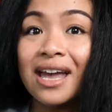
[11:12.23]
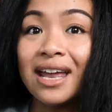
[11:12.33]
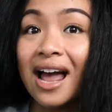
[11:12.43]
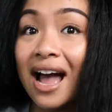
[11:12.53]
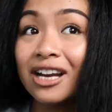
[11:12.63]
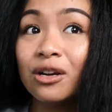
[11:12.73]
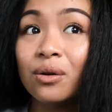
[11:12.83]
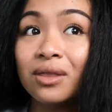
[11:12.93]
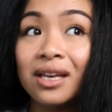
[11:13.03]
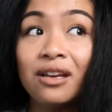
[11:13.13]
and I
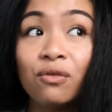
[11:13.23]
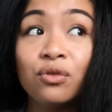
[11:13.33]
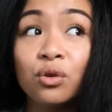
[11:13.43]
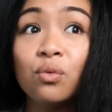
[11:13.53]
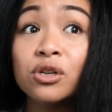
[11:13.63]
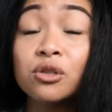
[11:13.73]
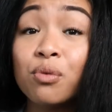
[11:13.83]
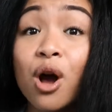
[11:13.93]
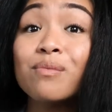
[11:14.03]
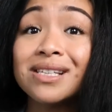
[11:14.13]
know that if you were to
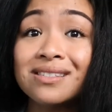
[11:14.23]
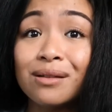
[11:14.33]
promise